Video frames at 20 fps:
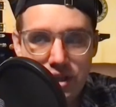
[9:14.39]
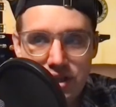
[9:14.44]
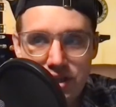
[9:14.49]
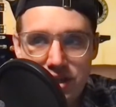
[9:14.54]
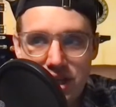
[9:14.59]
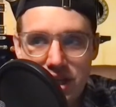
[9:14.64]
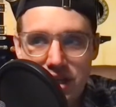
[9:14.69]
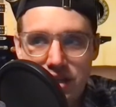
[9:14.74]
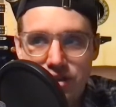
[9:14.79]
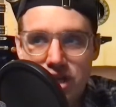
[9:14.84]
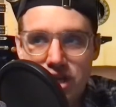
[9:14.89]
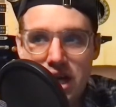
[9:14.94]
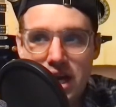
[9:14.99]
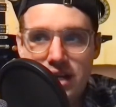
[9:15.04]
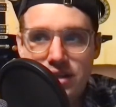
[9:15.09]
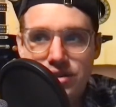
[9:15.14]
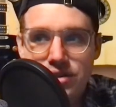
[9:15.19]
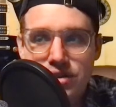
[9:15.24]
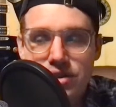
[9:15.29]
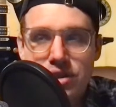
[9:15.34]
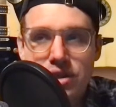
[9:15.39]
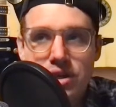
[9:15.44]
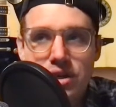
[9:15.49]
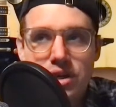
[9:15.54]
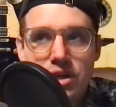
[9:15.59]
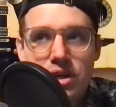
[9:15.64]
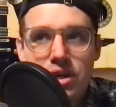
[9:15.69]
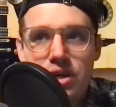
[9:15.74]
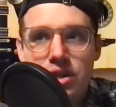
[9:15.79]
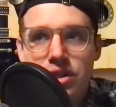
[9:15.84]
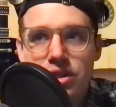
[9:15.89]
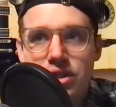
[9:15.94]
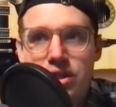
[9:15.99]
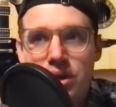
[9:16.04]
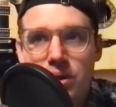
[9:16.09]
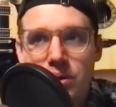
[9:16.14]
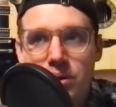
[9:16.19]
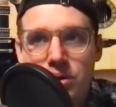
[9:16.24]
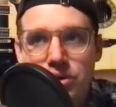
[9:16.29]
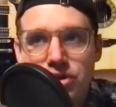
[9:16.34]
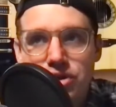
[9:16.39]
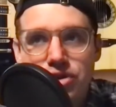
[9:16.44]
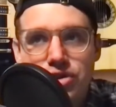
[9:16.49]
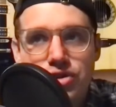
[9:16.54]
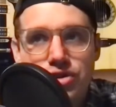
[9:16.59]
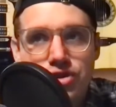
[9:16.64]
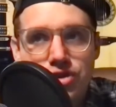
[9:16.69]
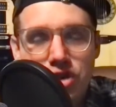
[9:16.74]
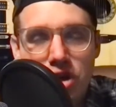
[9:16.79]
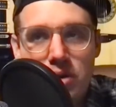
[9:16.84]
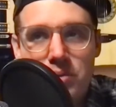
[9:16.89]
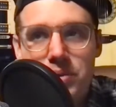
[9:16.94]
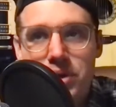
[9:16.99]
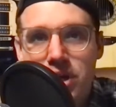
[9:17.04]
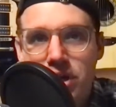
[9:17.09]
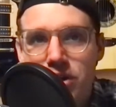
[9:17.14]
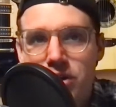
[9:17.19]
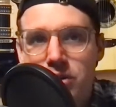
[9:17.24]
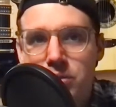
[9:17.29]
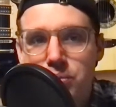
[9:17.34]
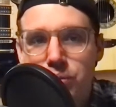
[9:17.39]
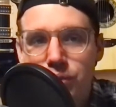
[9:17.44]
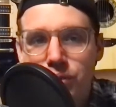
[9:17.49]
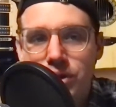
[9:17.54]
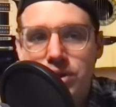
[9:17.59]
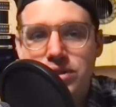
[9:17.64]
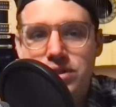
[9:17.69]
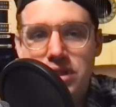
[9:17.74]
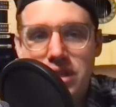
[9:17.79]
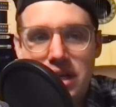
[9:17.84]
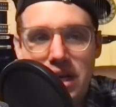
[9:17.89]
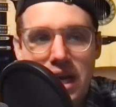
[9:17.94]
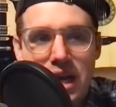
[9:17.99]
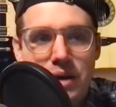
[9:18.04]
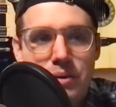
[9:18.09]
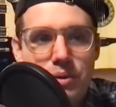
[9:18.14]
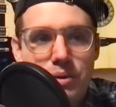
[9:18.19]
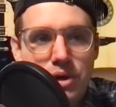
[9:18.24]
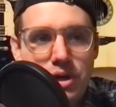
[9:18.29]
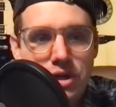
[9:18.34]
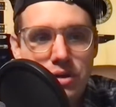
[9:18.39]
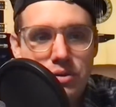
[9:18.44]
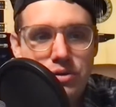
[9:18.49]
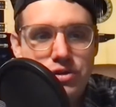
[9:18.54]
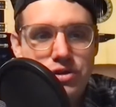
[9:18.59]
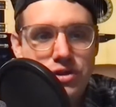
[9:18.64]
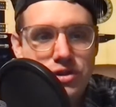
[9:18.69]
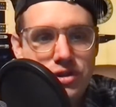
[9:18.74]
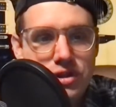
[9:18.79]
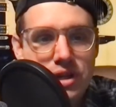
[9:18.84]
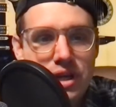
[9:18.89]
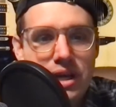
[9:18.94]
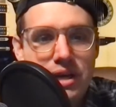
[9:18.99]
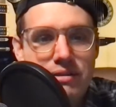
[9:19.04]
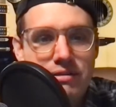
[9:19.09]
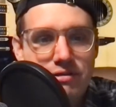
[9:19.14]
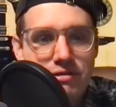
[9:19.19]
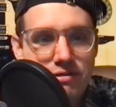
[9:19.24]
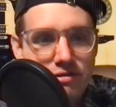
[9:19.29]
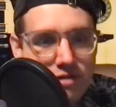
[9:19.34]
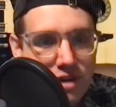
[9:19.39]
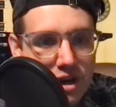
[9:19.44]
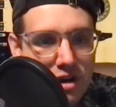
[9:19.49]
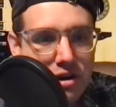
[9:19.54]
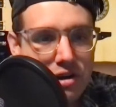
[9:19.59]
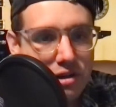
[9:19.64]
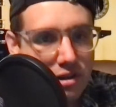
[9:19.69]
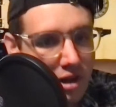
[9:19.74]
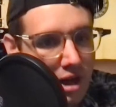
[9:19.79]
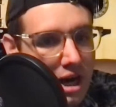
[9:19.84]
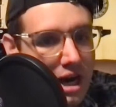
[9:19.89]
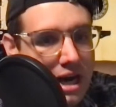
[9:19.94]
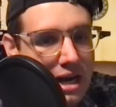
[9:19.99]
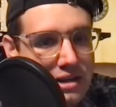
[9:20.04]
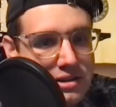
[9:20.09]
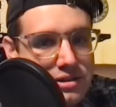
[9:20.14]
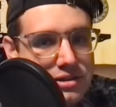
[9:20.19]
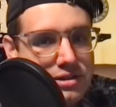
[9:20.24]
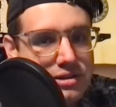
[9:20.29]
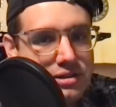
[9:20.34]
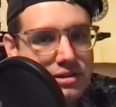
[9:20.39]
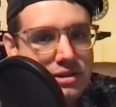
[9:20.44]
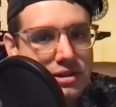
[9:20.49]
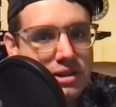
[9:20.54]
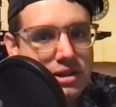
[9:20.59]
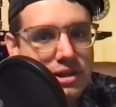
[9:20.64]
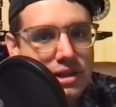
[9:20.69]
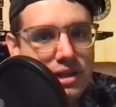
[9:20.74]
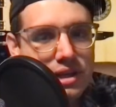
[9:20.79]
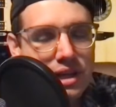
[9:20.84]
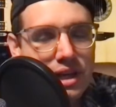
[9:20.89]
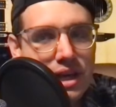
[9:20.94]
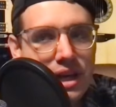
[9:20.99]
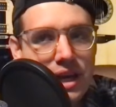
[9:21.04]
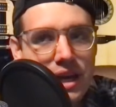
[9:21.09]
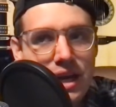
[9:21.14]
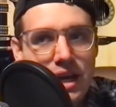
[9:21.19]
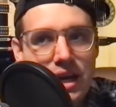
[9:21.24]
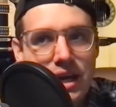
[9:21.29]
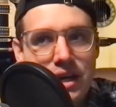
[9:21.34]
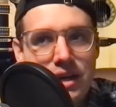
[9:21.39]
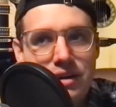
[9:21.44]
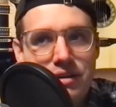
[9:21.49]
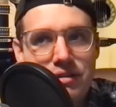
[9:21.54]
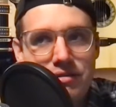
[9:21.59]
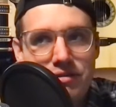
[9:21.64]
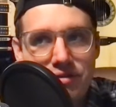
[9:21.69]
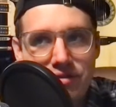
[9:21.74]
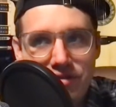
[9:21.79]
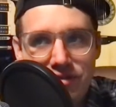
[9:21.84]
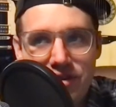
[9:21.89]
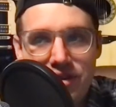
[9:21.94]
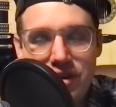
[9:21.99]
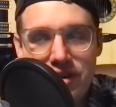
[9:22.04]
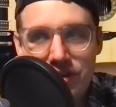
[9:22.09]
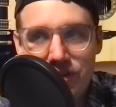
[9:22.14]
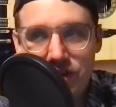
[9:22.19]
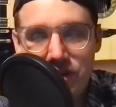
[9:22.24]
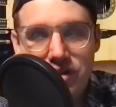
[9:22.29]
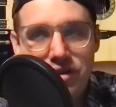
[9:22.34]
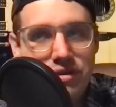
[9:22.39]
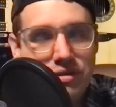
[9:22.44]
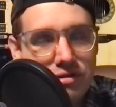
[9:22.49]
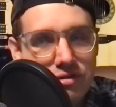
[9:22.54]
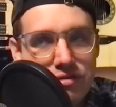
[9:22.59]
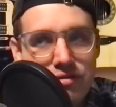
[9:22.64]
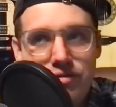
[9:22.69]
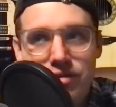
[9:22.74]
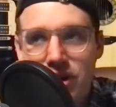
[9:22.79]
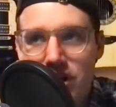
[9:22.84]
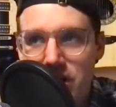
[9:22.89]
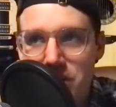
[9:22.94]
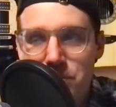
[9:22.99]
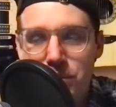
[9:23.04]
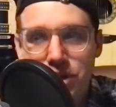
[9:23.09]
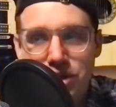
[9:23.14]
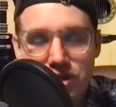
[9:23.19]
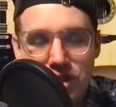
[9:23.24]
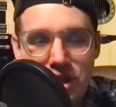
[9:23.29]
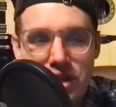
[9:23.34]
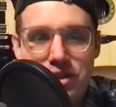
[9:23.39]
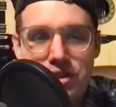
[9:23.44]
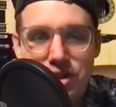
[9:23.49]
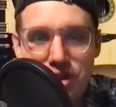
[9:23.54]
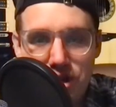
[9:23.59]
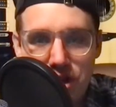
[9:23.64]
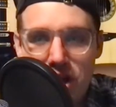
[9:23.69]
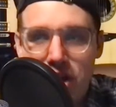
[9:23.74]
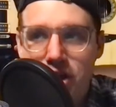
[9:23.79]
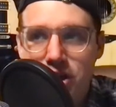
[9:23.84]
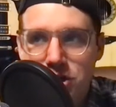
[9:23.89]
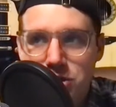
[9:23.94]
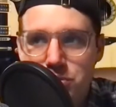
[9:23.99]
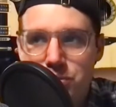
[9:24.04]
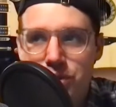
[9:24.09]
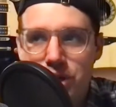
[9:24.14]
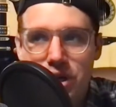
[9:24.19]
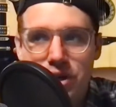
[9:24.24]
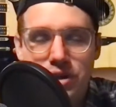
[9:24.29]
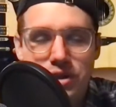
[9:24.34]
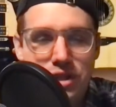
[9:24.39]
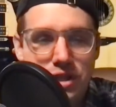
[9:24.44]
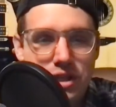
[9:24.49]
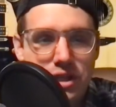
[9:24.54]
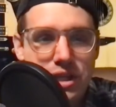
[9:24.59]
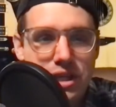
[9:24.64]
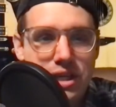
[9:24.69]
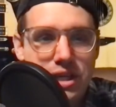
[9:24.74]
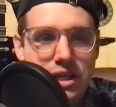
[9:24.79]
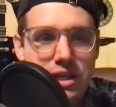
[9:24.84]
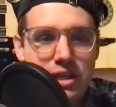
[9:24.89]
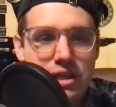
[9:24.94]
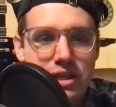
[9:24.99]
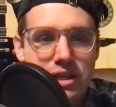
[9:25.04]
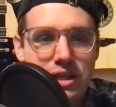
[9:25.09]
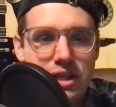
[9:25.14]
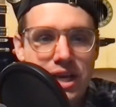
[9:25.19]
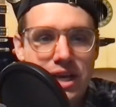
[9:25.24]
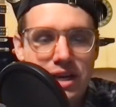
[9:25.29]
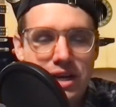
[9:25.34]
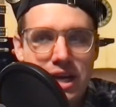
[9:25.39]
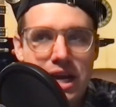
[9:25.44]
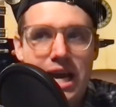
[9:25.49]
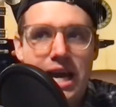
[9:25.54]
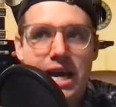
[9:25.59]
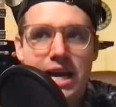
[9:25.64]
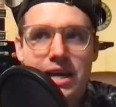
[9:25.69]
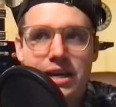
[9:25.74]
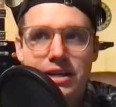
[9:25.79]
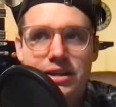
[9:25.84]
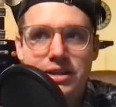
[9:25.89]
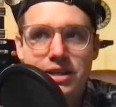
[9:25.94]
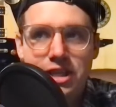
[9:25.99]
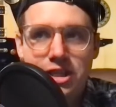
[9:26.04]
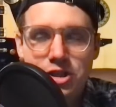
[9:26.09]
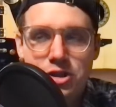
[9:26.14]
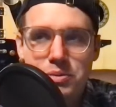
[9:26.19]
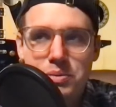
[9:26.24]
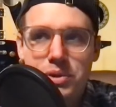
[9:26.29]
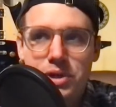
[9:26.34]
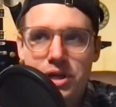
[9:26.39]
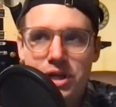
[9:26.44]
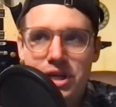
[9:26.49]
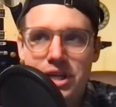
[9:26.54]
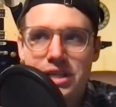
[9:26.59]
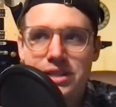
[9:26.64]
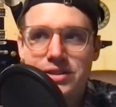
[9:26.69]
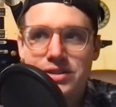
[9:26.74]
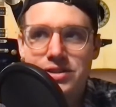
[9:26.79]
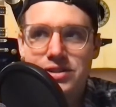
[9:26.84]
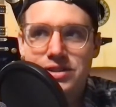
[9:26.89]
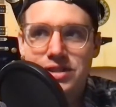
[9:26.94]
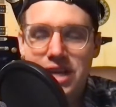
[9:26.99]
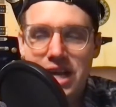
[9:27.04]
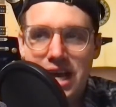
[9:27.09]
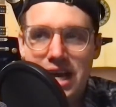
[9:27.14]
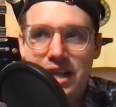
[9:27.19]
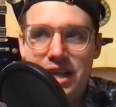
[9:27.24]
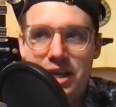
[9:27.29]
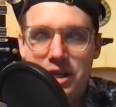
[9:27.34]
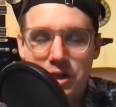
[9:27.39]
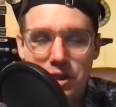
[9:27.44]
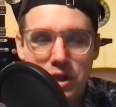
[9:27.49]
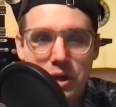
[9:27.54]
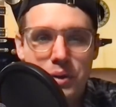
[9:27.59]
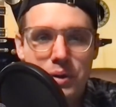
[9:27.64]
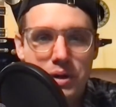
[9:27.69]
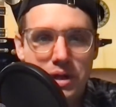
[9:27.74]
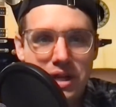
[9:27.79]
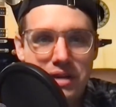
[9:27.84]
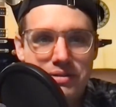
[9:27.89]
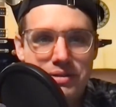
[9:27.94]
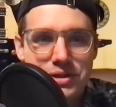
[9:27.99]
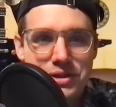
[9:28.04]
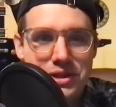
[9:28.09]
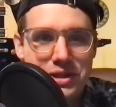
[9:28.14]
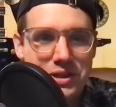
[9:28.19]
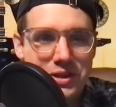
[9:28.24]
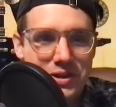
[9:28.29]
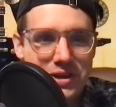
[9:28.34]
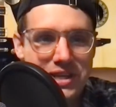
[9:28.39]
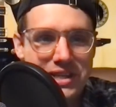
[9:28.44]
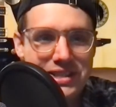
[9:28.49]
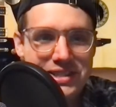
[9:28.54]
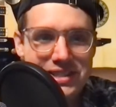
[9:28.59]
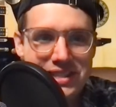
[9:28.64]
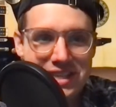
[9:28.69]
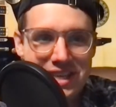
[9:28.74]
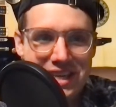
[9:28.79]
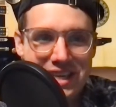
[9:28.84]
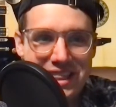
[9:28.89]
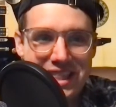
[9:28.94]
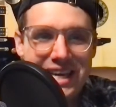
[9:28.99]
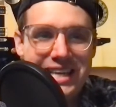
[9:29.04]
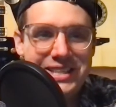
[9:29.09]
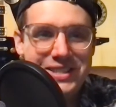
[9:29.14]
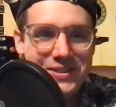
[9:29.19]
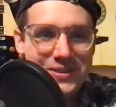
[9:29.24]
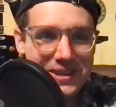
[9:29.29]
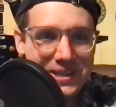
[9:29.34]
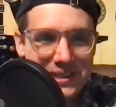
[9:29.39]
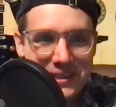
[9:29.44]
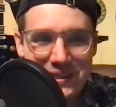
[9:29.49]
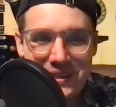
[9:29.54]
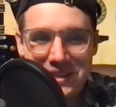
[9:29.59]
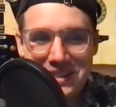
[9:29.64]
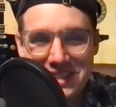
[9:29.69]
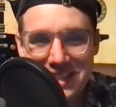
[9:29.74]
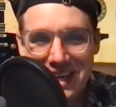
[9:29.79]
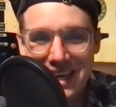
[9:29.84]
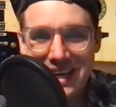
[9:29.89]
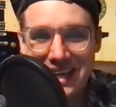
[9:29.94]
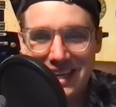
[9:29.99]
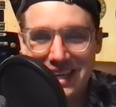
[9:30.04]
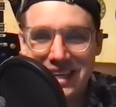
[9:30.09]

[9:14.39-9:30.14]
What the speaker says: He's willing to take the shots. There were just so many other points in the night where he was just like very lost and looked very much like the youngest player in the league that had experience at like lower levels in Greece. Like that's what it looked like.